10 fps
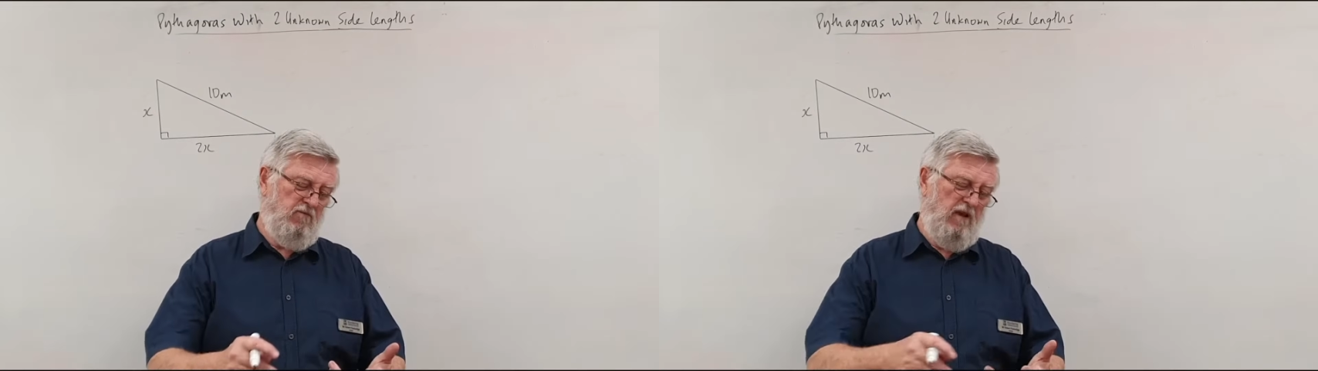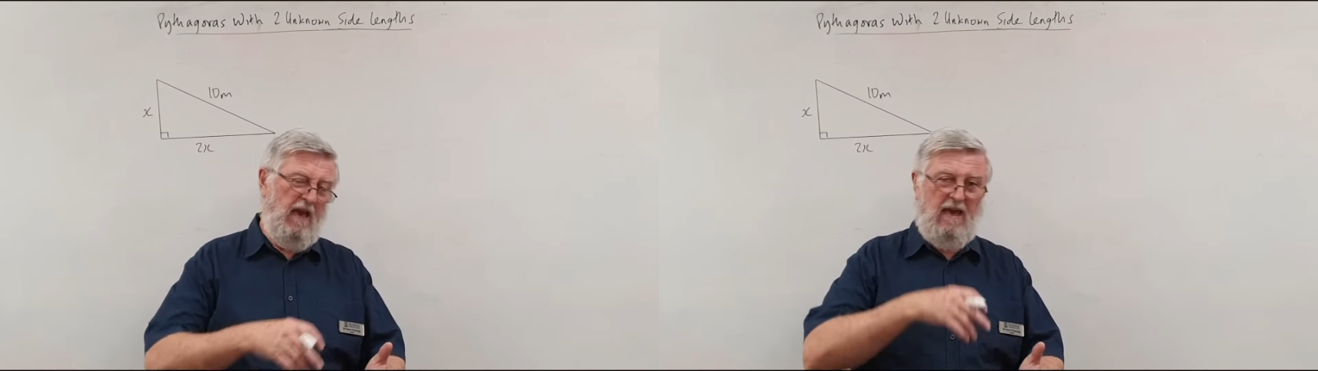
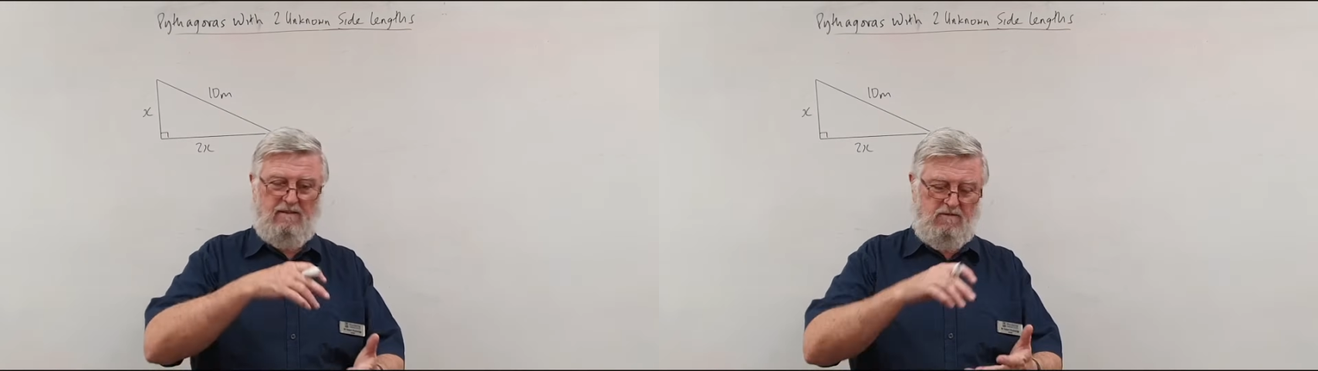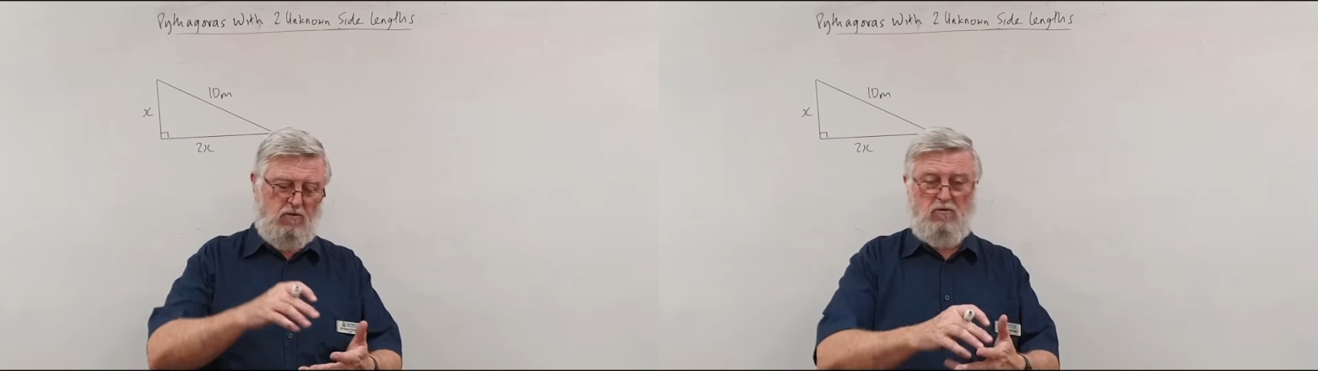
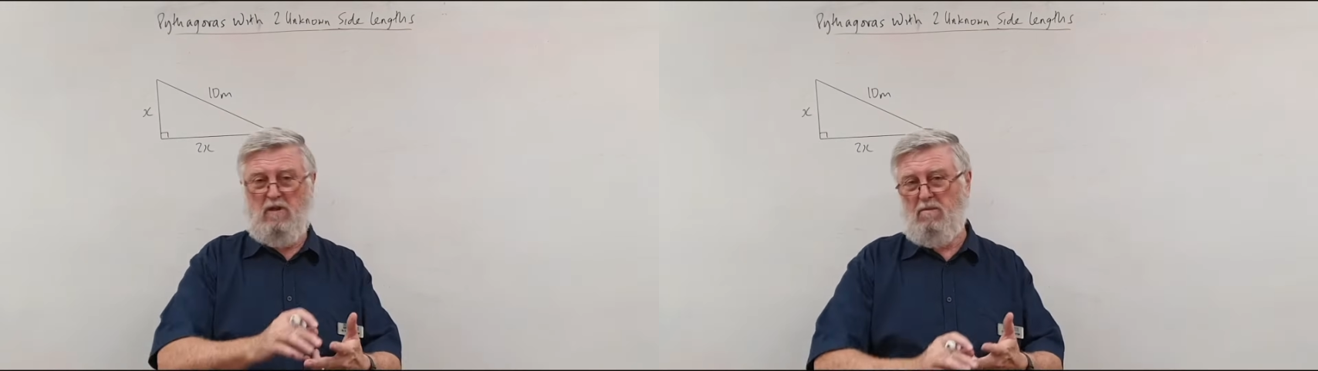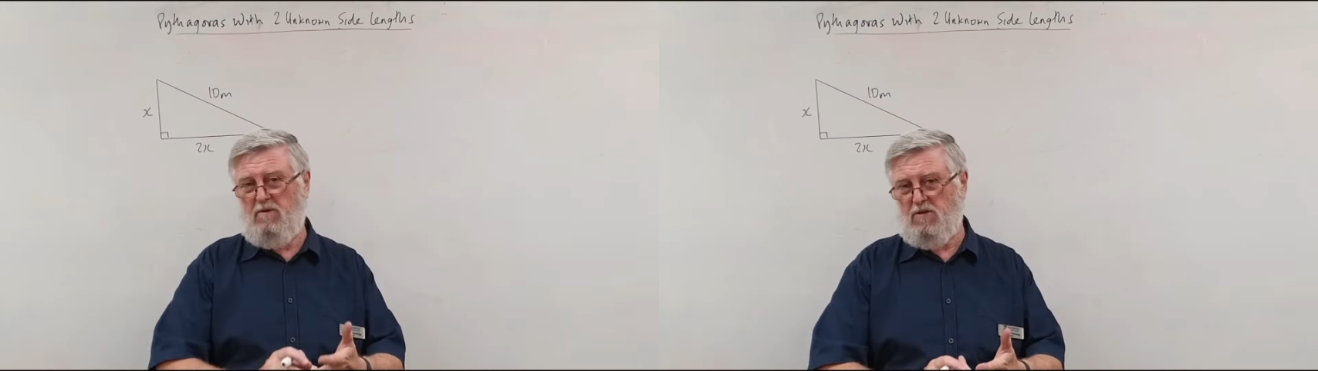had two
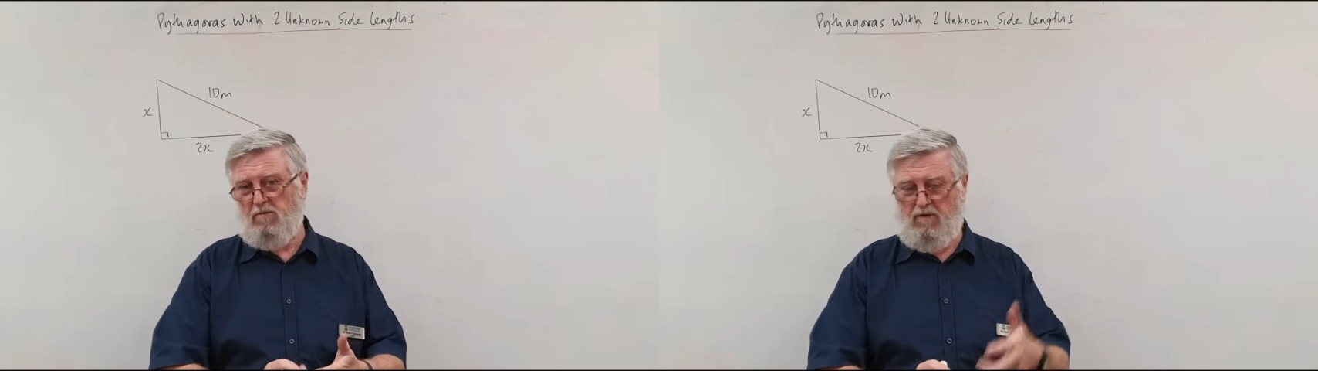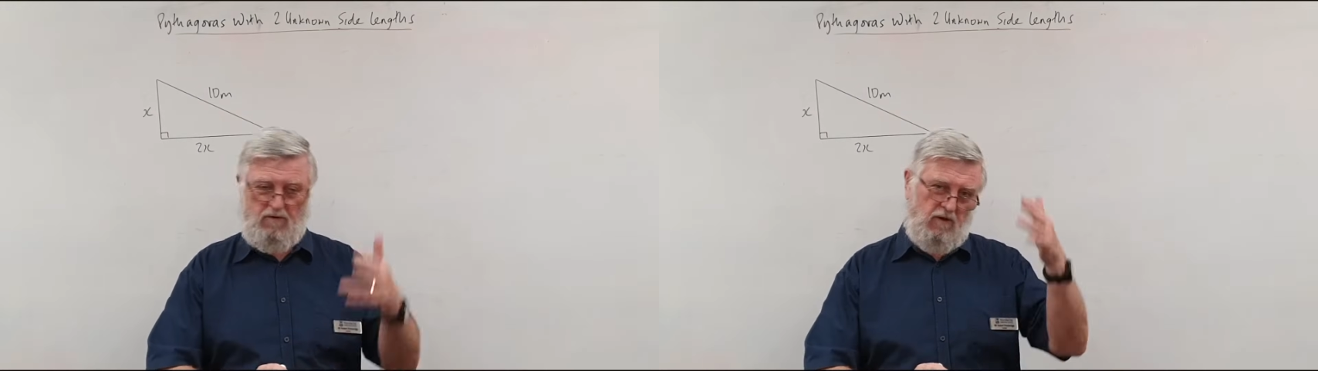numbers
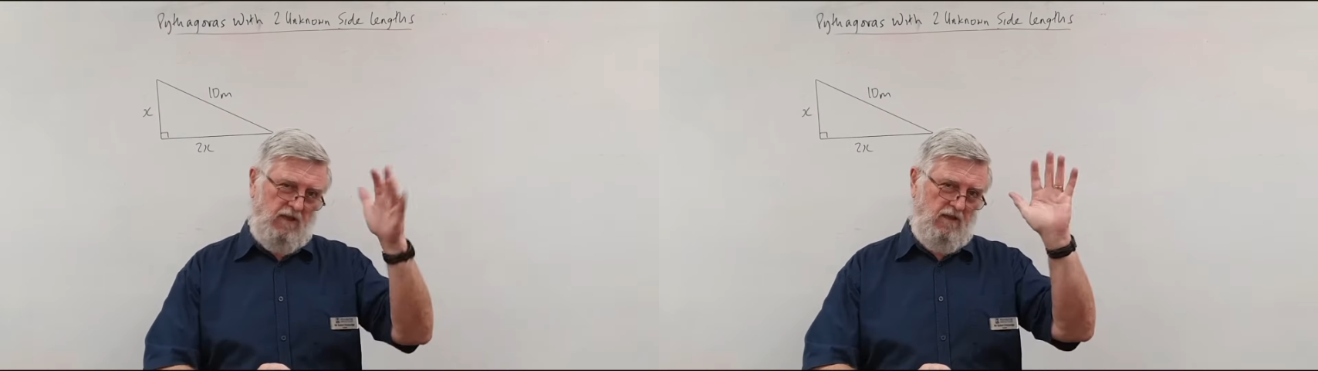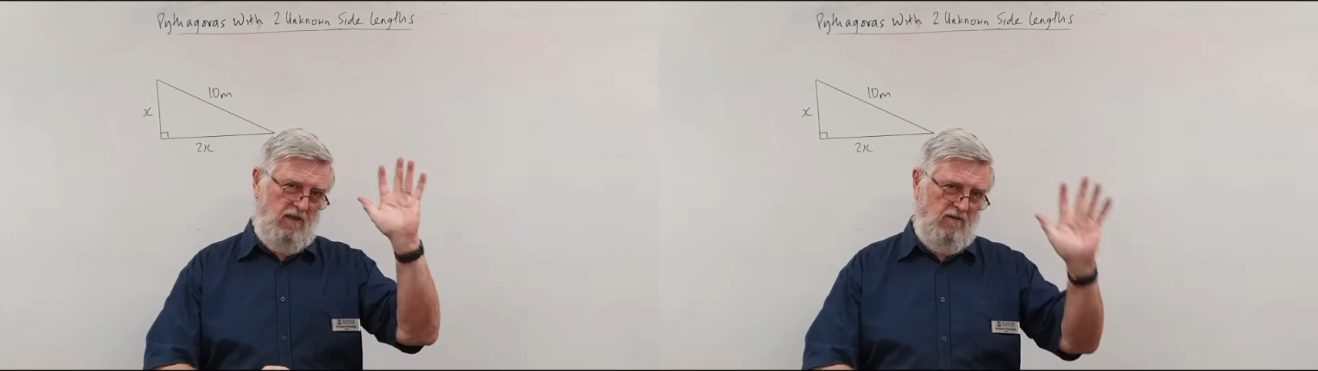and we find
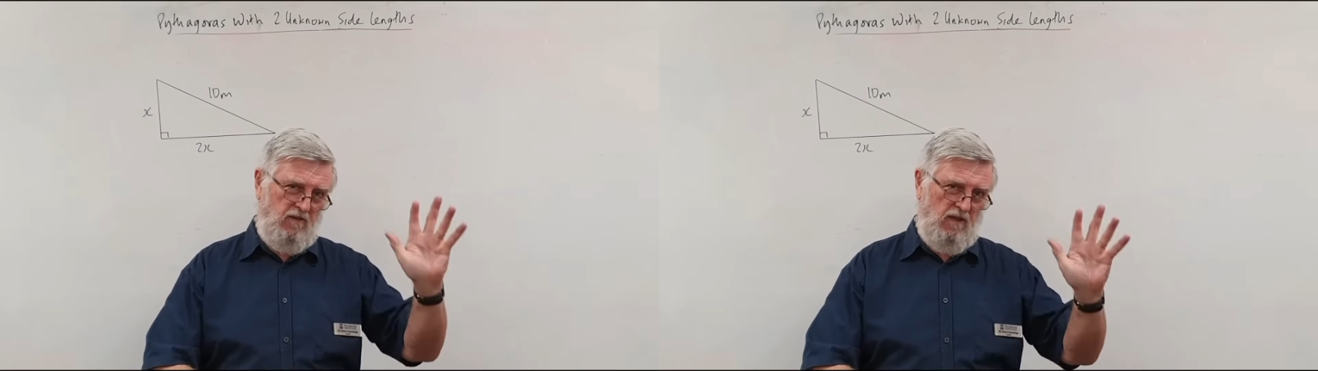out the other